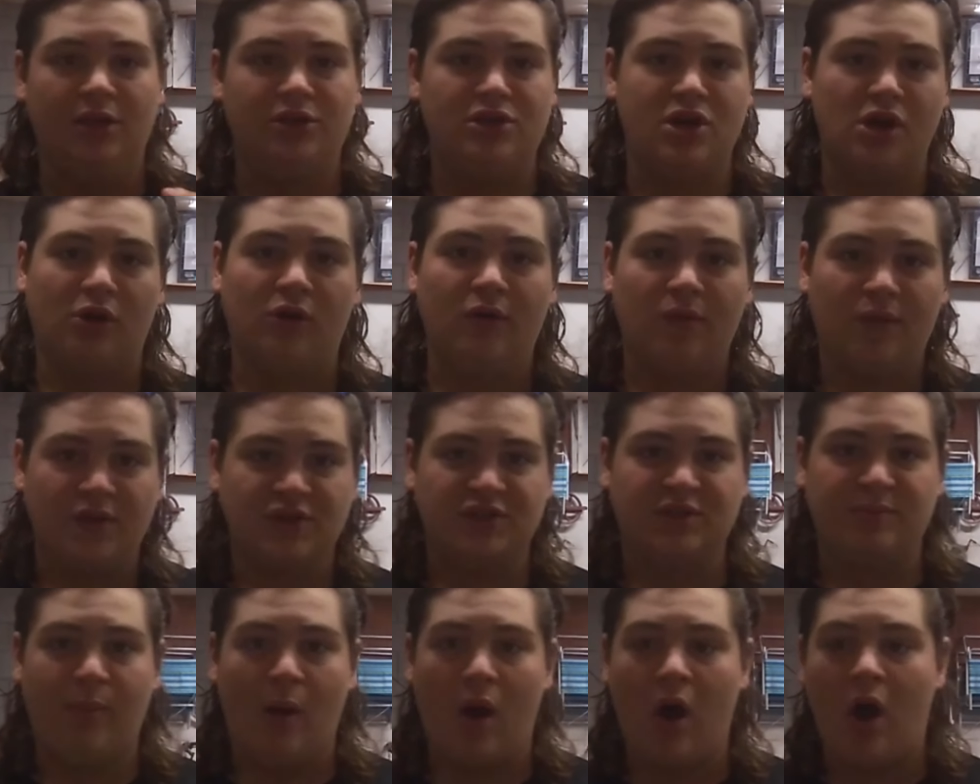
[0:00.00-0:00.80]
During the
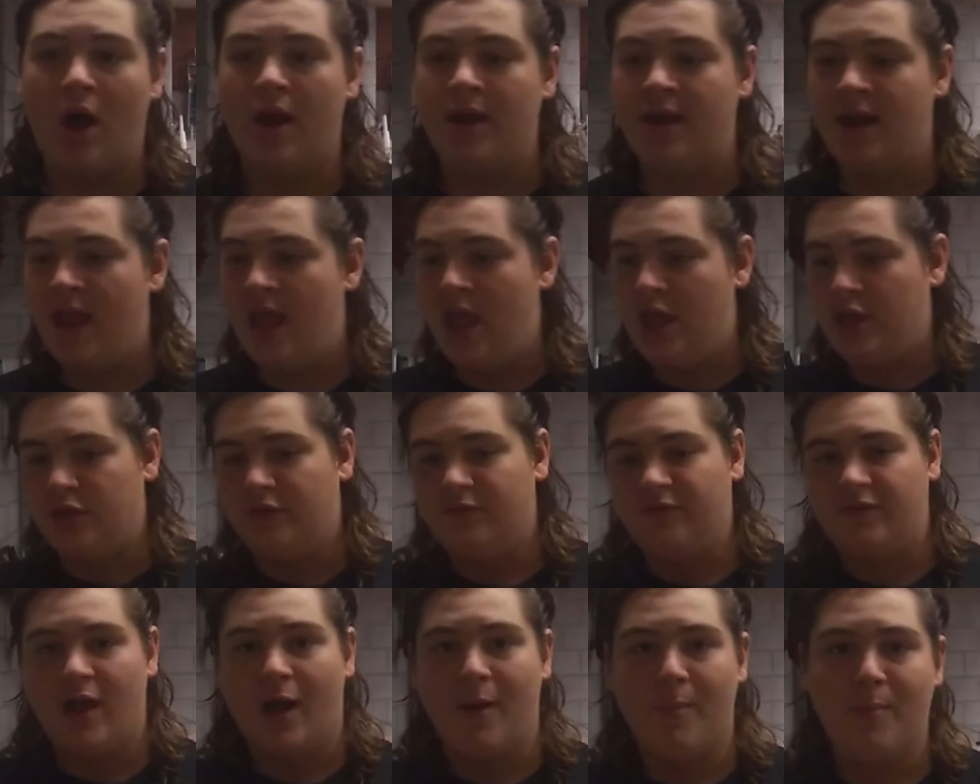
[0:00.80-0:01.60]
spawn,
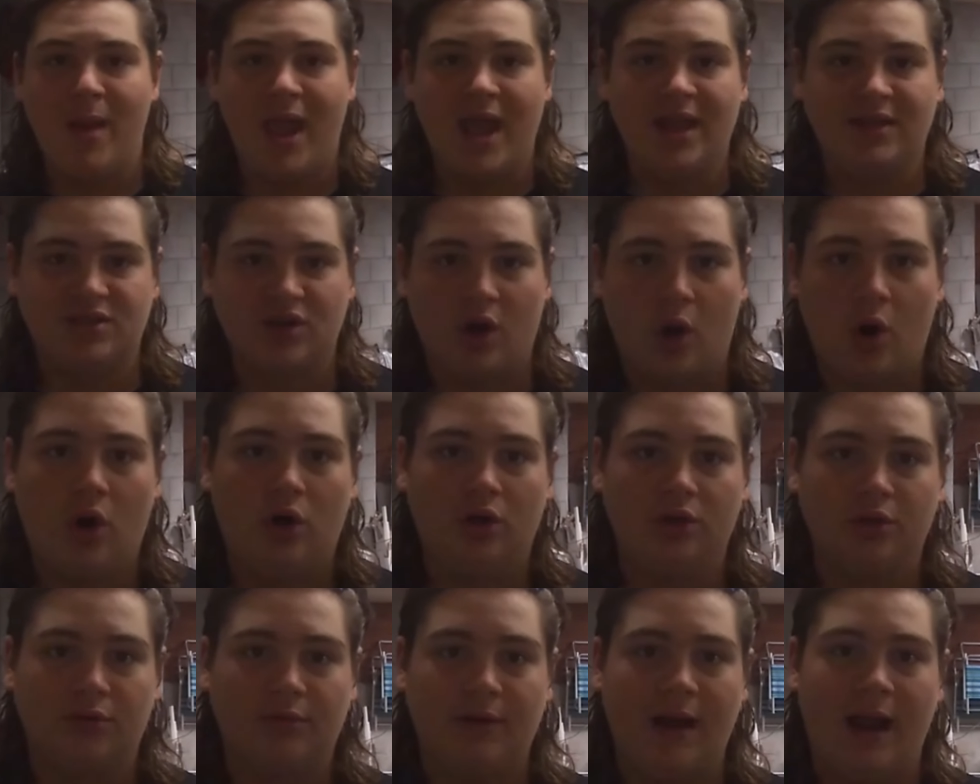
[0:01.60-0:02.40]
you've got beds
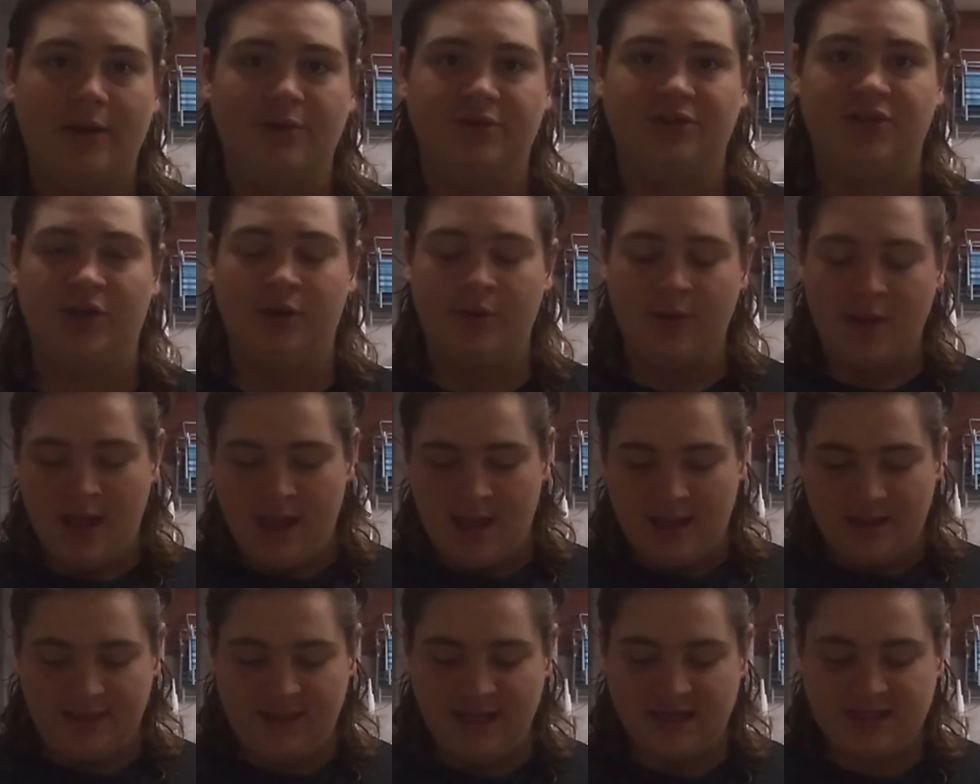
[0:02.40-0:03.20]
all around you.
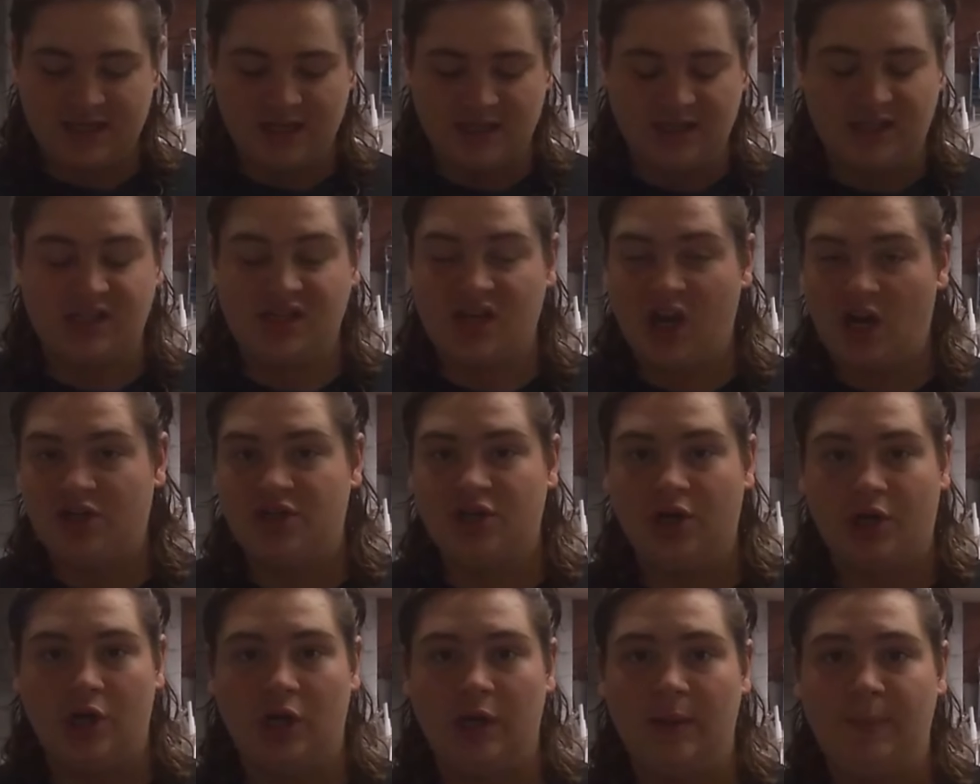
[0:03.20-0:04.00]
This is
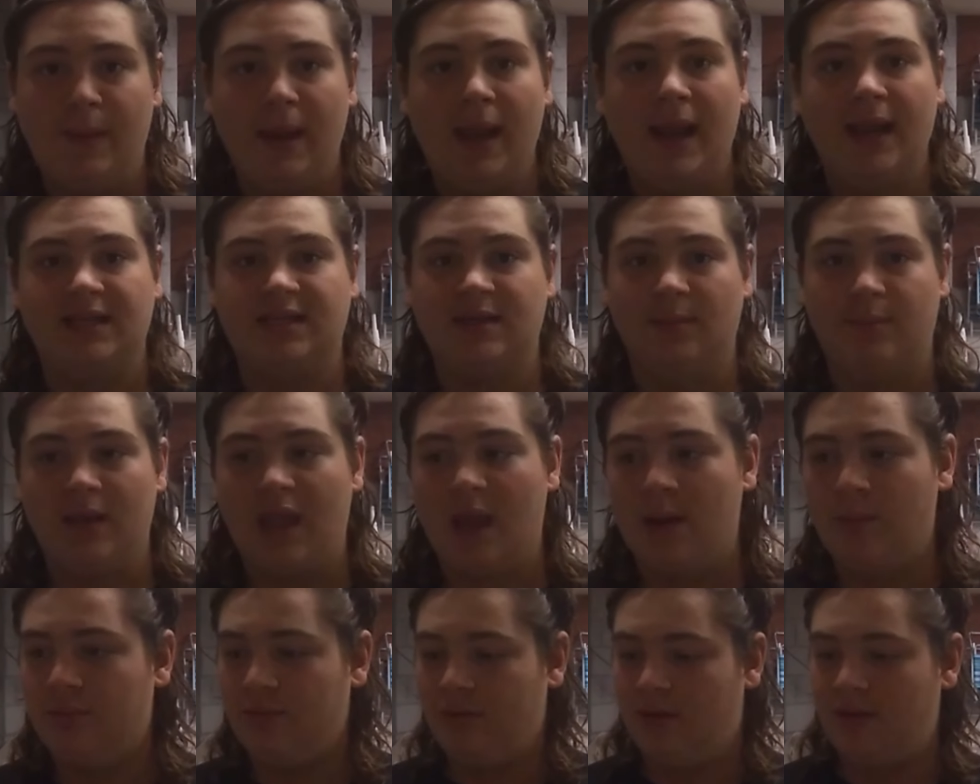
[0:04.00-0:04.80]
such a good bait to
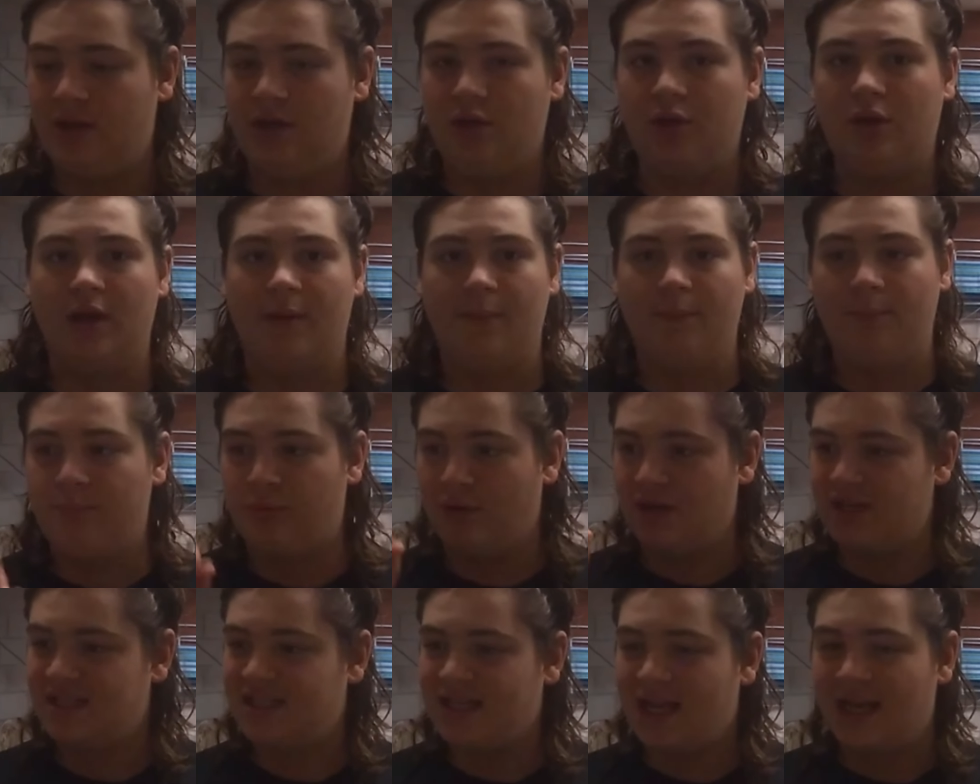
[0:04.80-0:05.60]
be able, you can
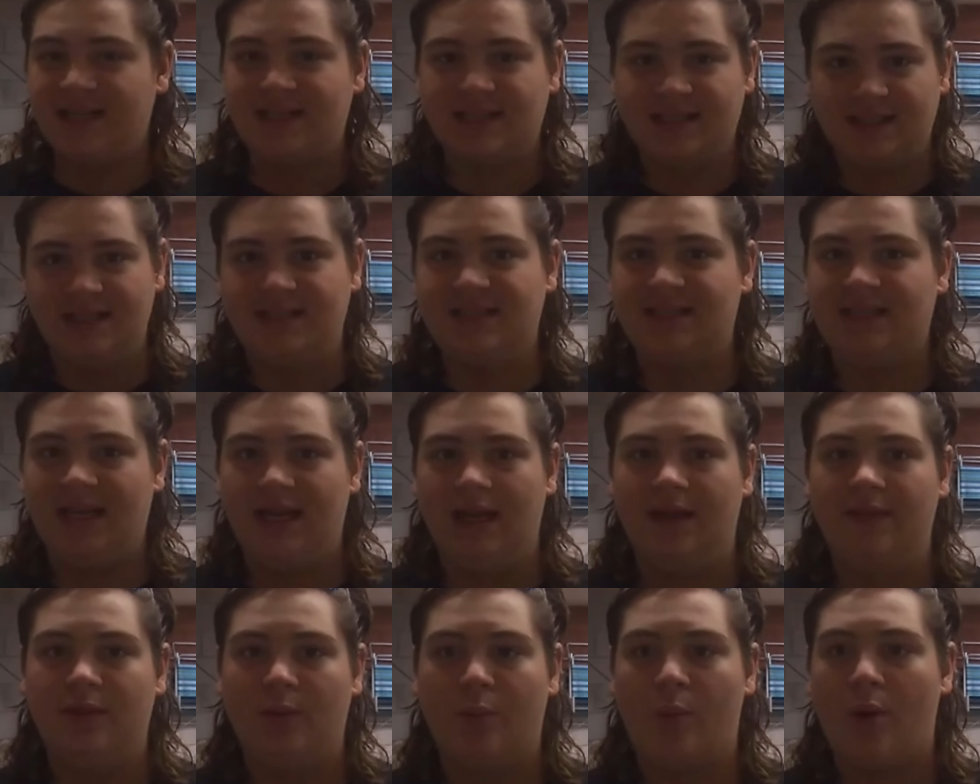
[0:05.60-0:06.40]
precisely
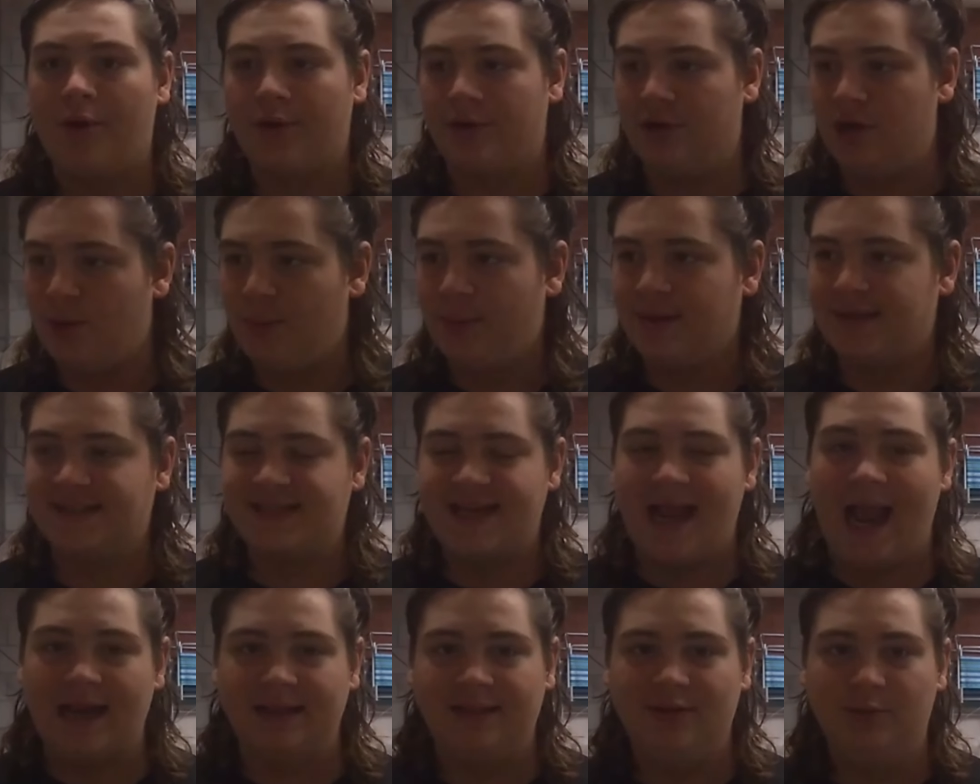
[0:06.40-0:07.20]
see in the water, you know
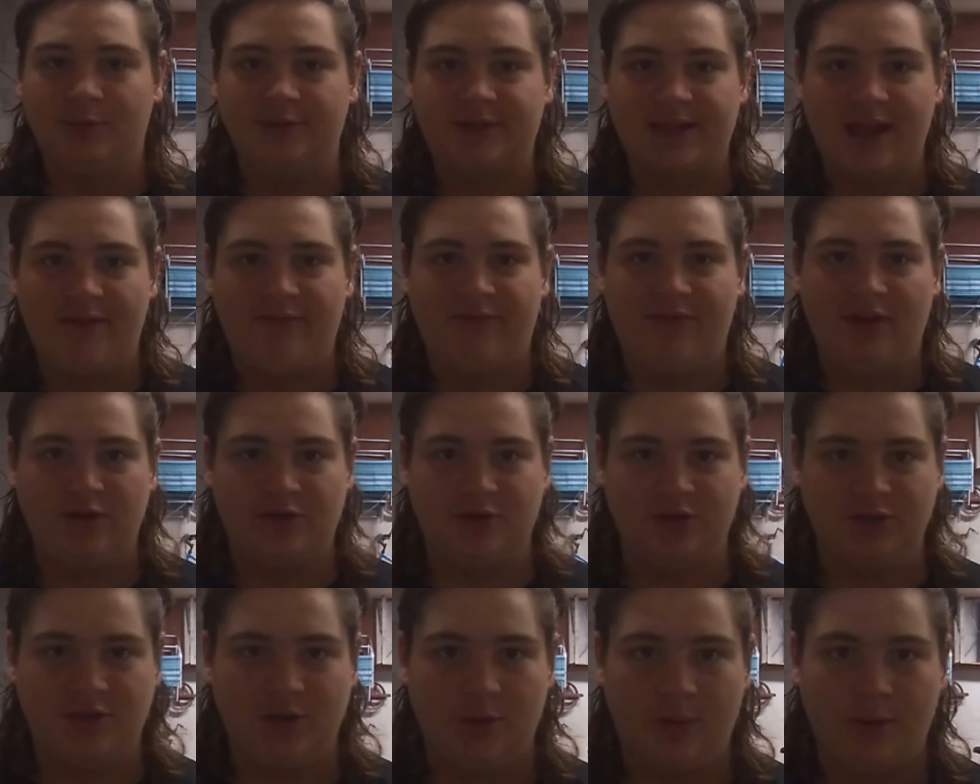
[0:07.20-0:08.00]
exactly what that
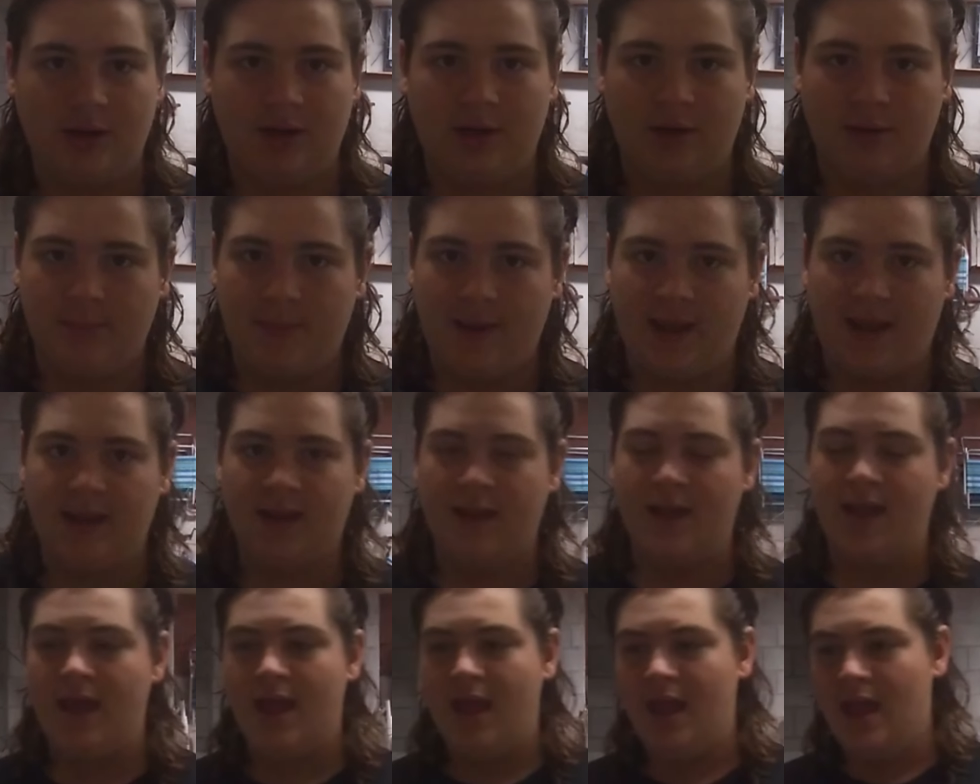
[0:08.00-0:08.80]
fish is doing to your bait.